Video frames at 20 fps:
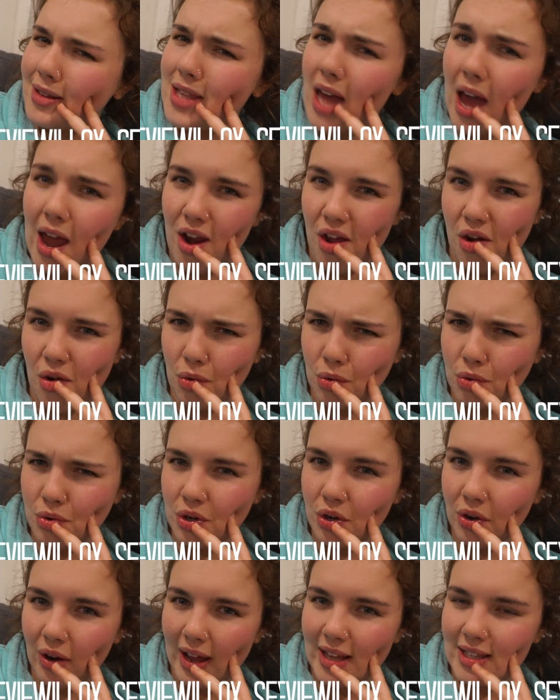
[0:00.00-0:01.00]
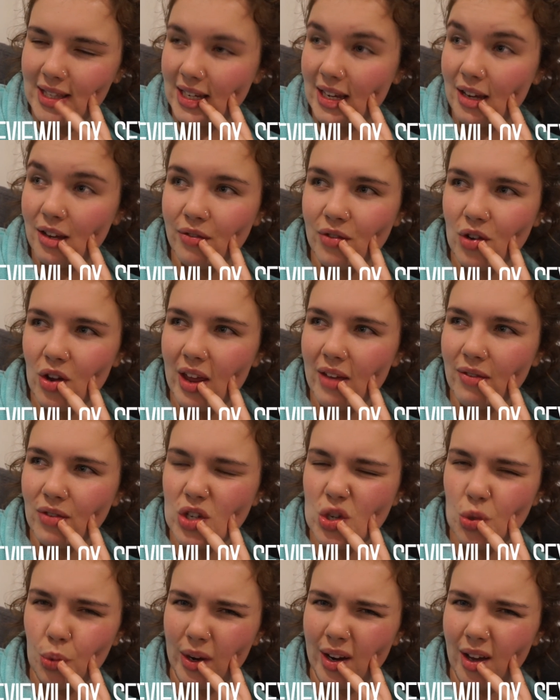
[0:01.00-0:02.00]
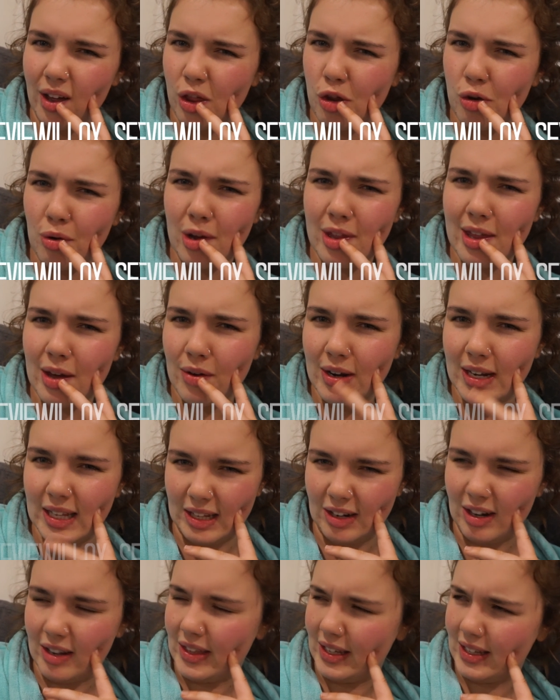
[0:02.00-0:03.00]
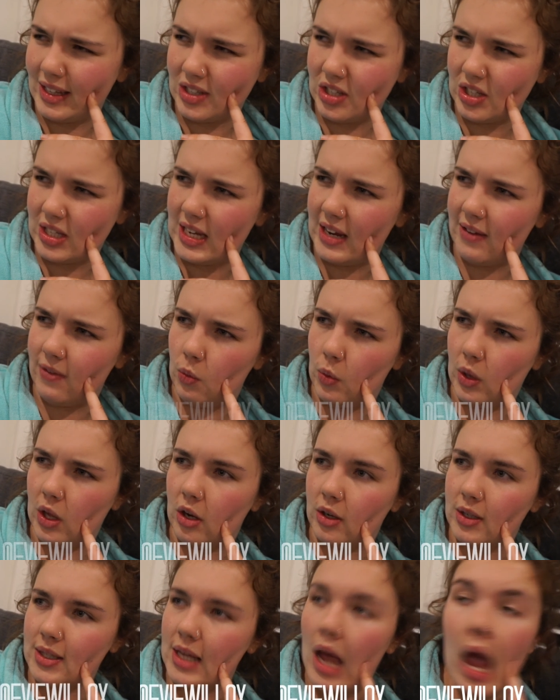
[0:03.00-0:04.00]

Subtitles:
I know, oh, crazy. If not, even Twitter, throw that one in there. I think that's just Evie Willox.